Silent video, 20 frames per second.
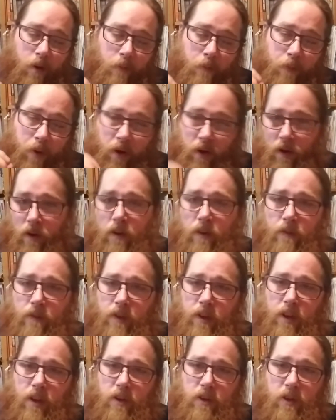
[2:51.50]
part of
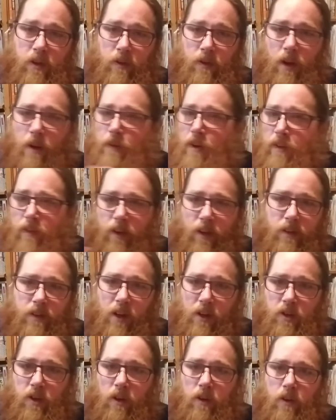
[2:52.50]
the issue, I'm not even going to
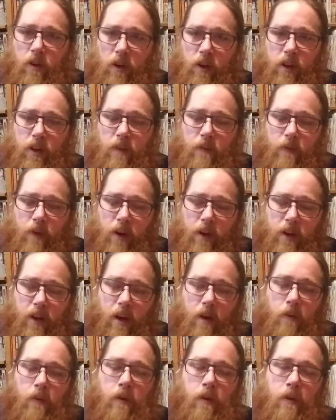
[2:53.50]
touch on cooking them right
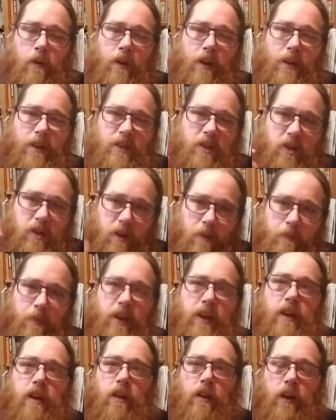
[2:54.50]
now, just the
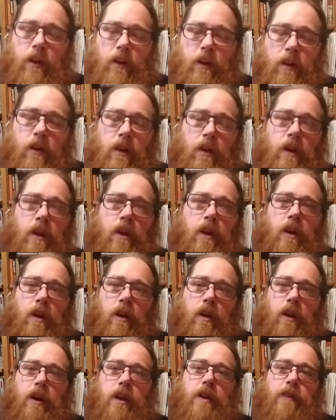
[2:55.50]
peeling.
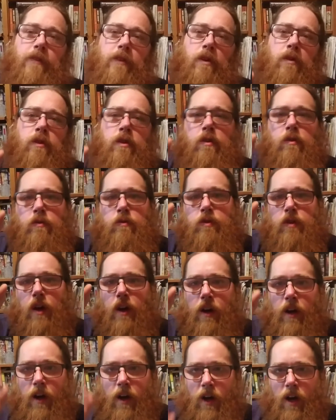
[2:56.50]
All right, if you use
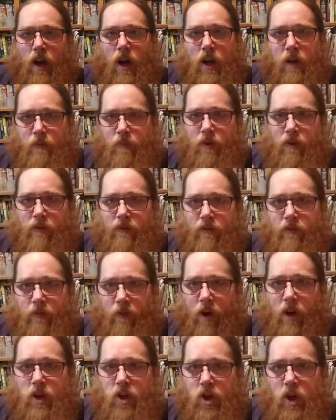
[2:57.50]
hyper
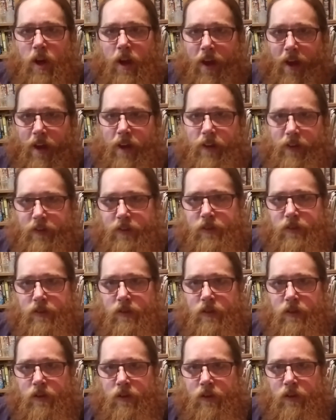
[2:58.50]
fresh eggs,
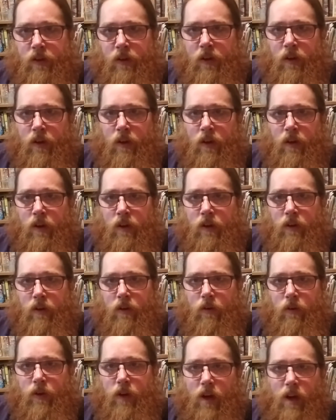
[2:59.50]

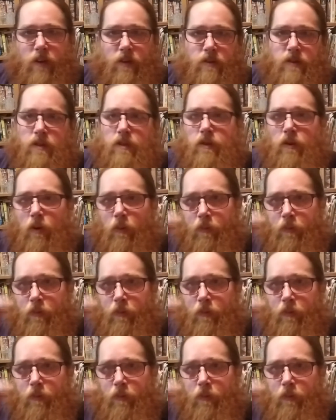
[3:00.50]
okay, there's this little